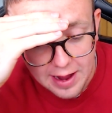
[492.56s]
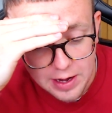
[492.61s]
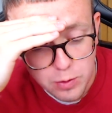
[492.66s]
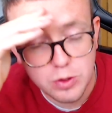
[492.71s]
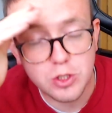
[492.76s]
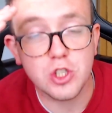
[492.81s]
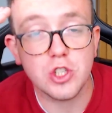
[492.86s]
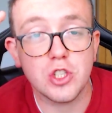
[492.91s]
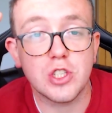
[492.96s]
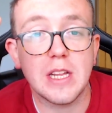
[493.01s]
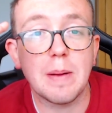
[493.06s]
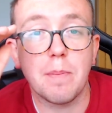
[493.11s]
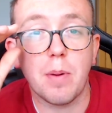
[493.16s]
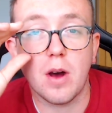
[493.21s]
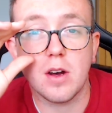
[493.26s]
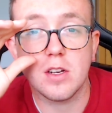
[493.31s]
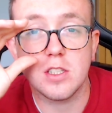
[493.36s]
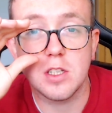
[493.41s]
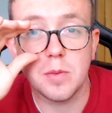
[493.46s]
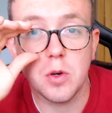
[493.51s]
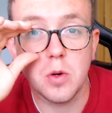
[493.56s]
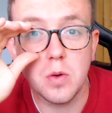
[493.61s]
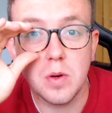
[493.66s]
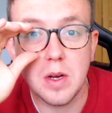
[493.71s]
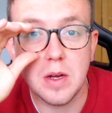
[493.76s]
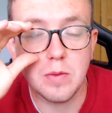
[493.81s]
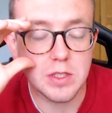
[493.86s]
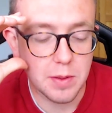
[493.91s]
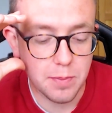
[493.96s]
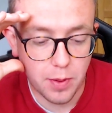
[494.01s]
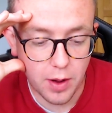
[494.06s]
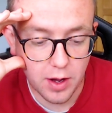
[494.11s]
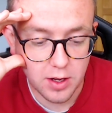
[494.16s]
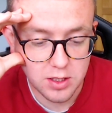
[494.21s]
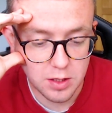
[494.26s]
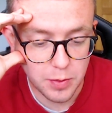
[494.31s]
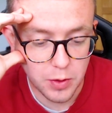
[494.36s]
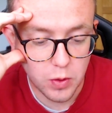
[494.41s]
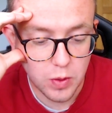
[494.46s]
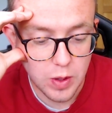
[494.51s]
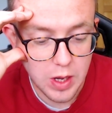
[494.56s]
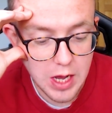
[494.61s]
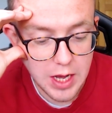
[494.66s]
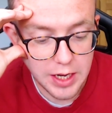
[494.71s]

it was just impossible. It was impossible.